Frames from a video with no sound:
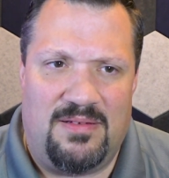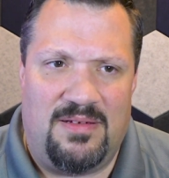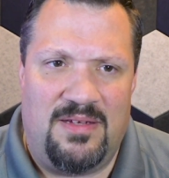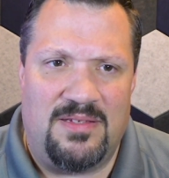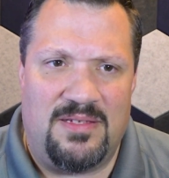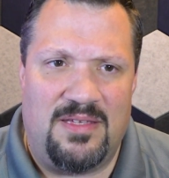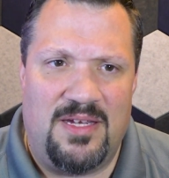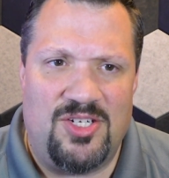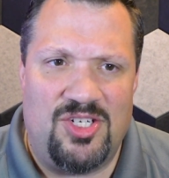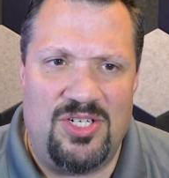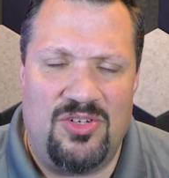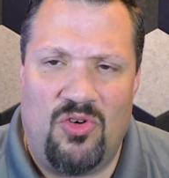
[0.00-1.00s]

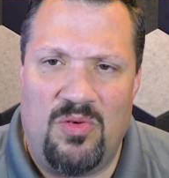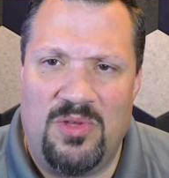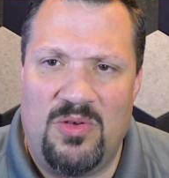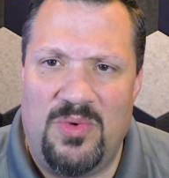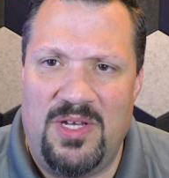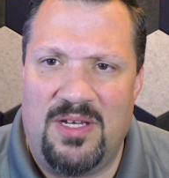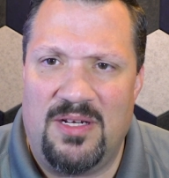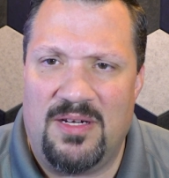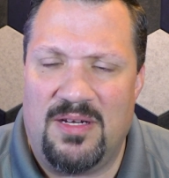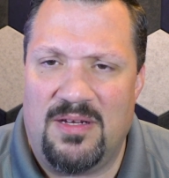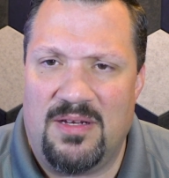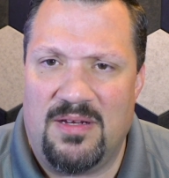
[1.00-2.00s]
installation, normally we
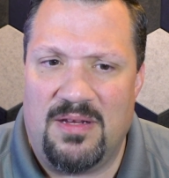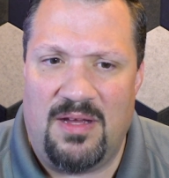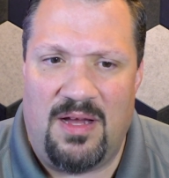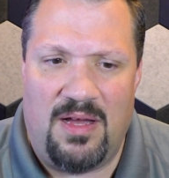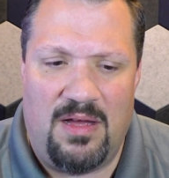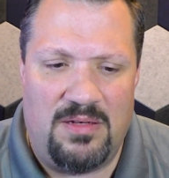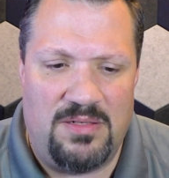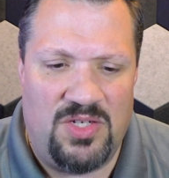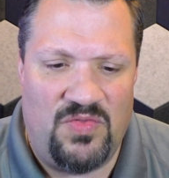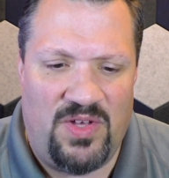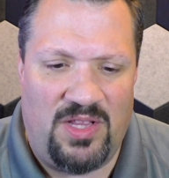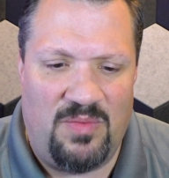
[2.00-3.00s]
can
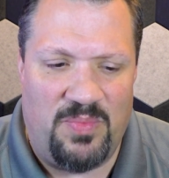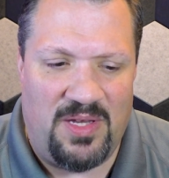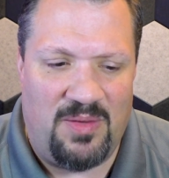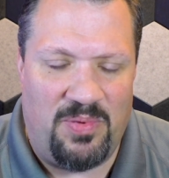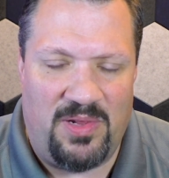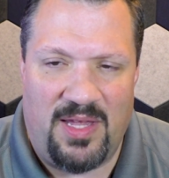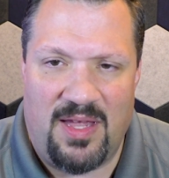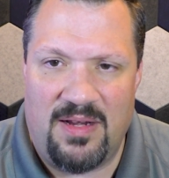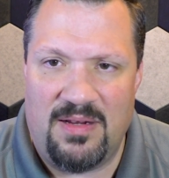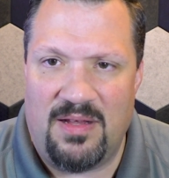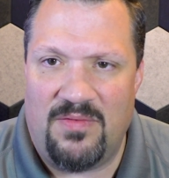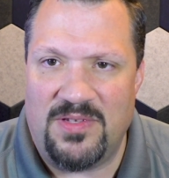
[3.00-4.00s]
develop a
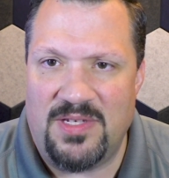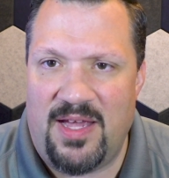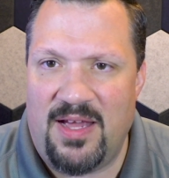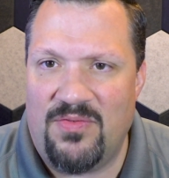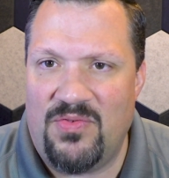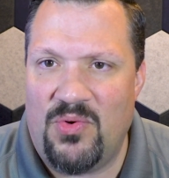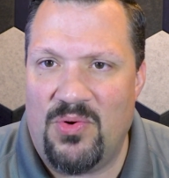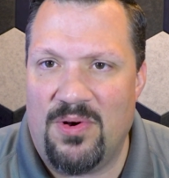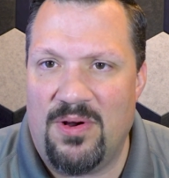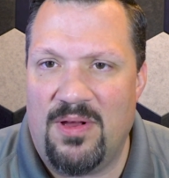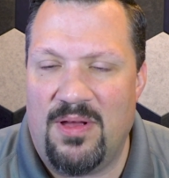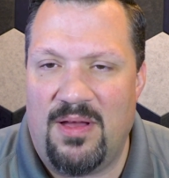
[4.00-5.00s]
plan of attack
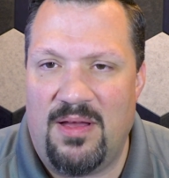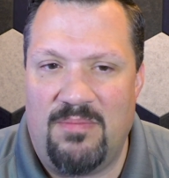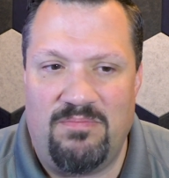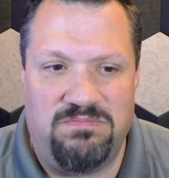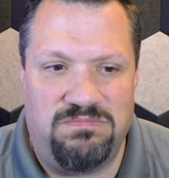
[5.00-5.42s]
for